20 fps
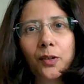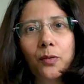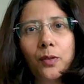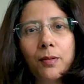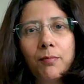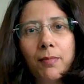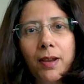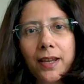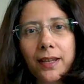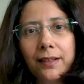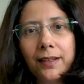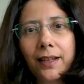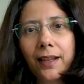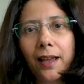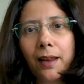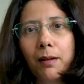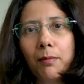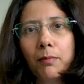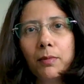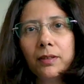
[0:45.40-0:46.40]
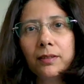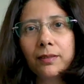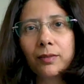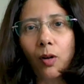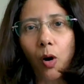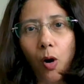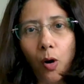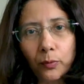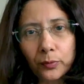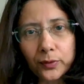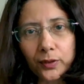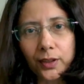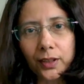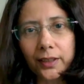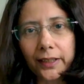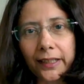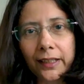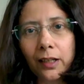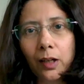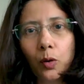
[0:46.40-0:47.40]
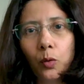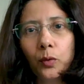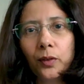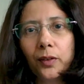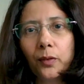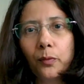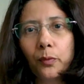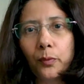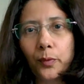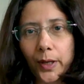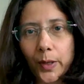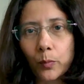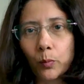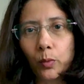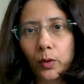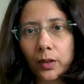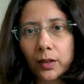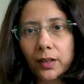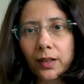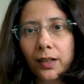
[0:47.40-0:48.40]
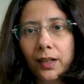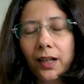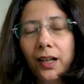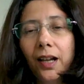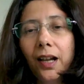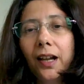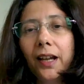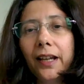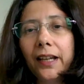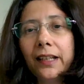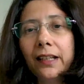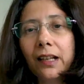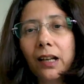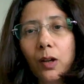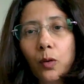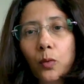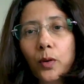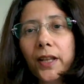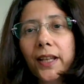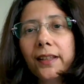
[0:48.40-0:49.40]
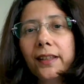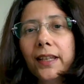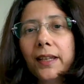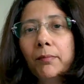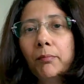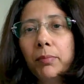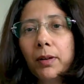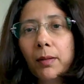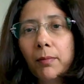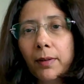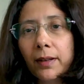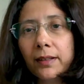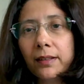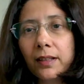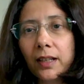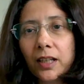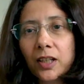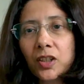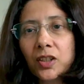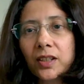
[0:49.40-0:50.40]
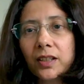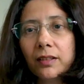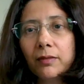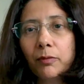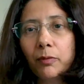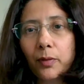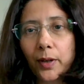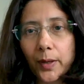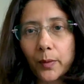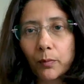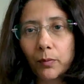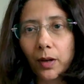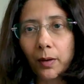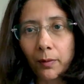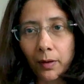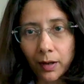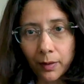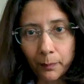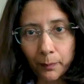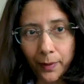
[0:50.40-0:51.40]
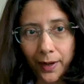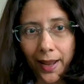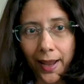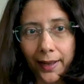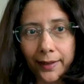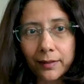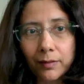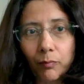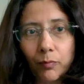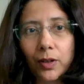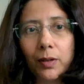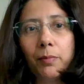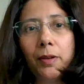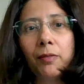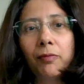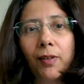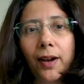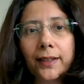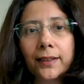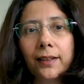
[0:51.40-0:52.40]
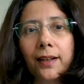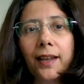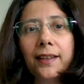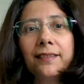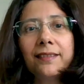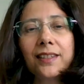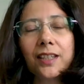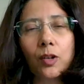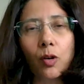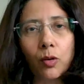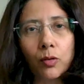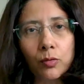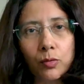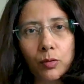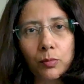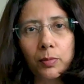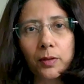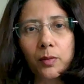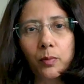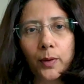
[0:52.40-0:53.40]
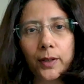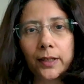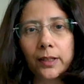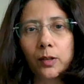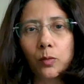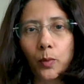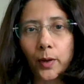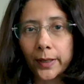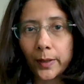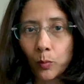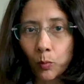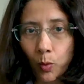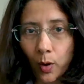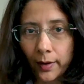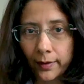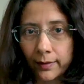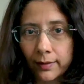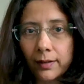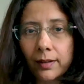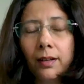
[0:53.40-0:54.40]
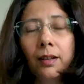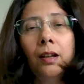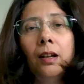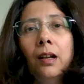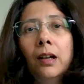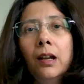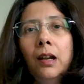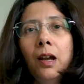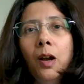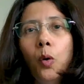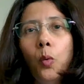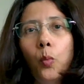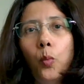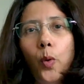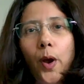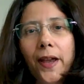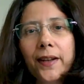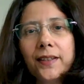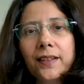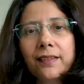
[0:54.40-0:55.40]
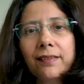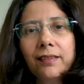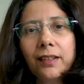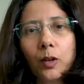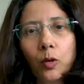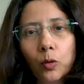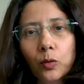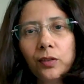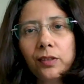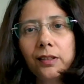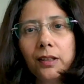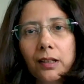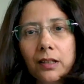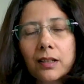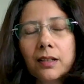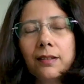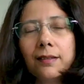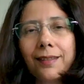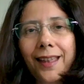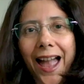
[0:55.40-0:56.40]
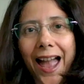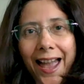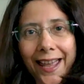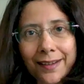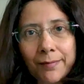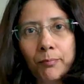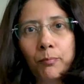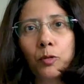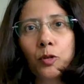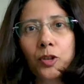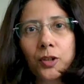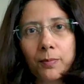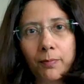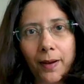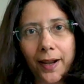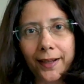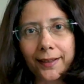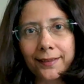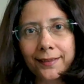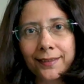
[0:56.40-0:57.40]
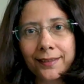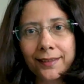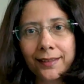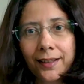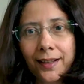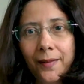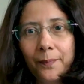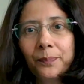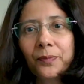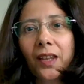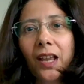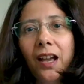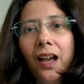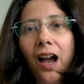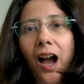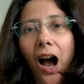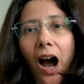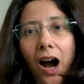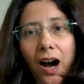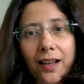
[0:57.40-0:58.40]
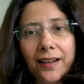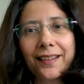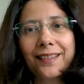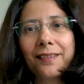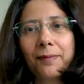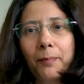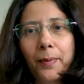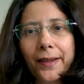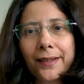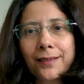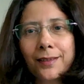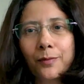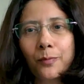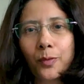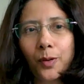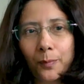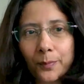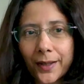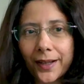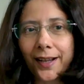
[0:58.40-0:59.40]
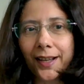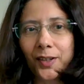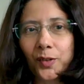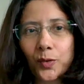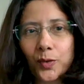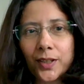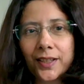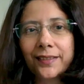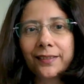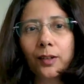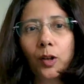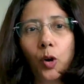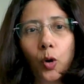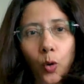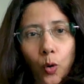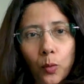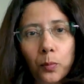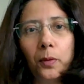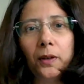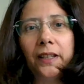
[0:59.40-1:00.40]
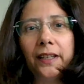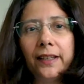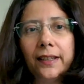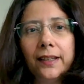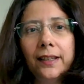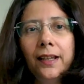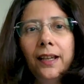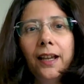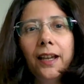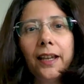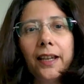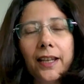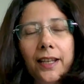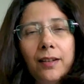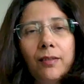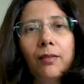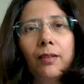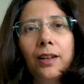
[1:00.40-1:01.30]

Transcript: the remaining elements of the inclusive framework, including the implementation plan, will be finalized in October 2021, various negotiations and pushbacks are expected from the countries globally in